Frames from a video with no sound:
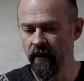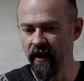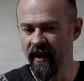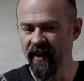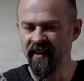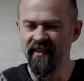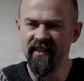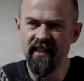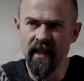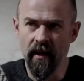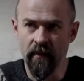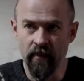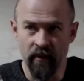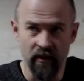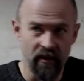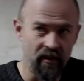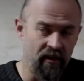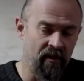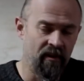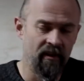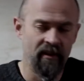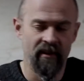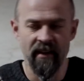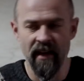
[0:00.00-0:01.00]
Except
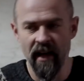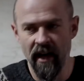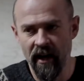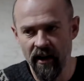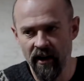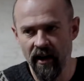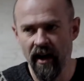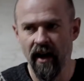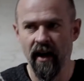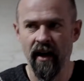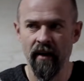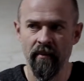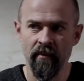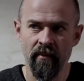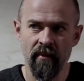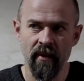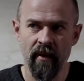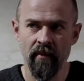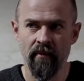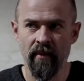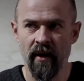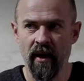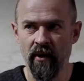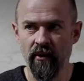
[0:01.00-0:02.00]
there I'm
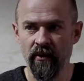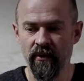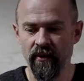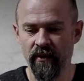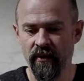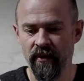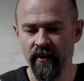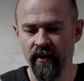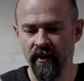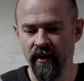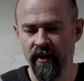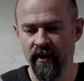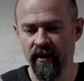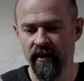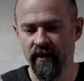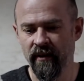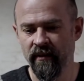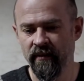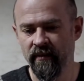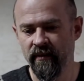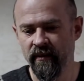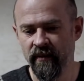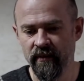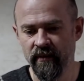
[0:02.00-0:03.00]
about
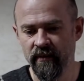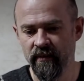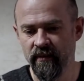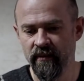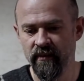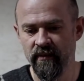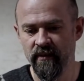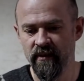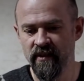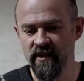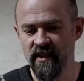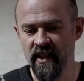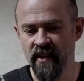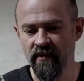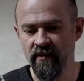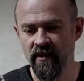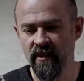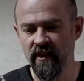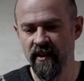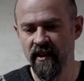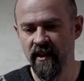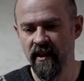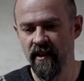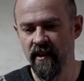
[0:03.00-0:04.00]

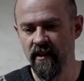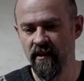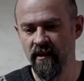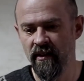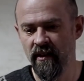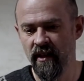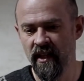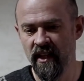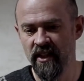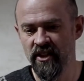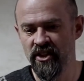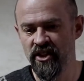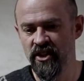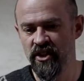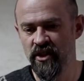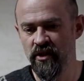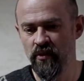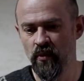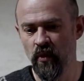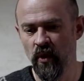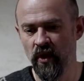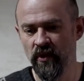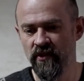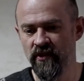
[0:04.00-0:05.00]
70-ish
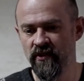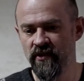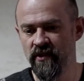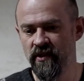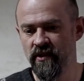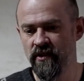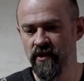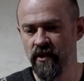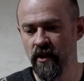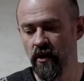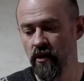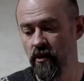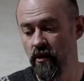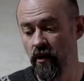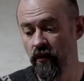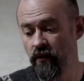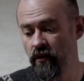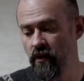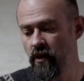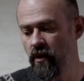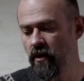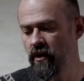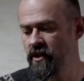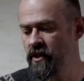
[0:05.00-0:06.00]
watts. So of
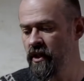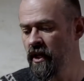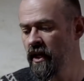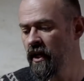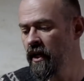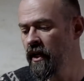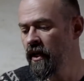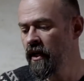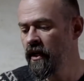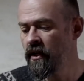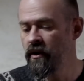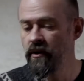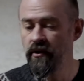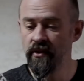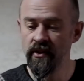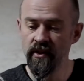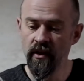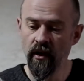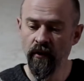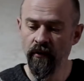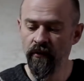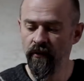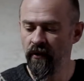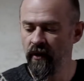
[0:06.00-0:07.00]
course you
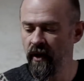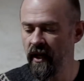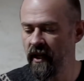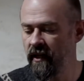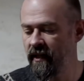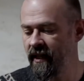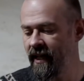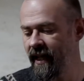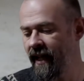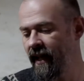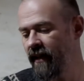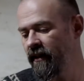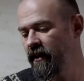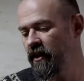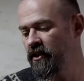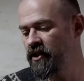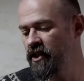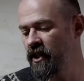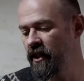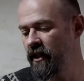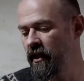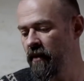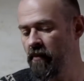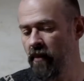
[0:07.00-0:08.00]
suffer in the
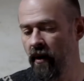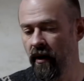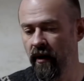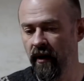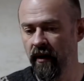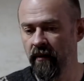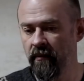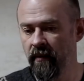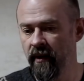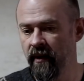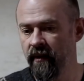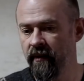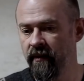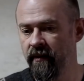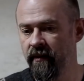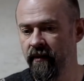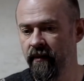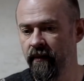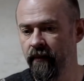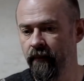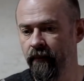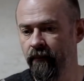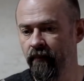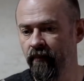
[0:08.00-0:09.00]
energy department.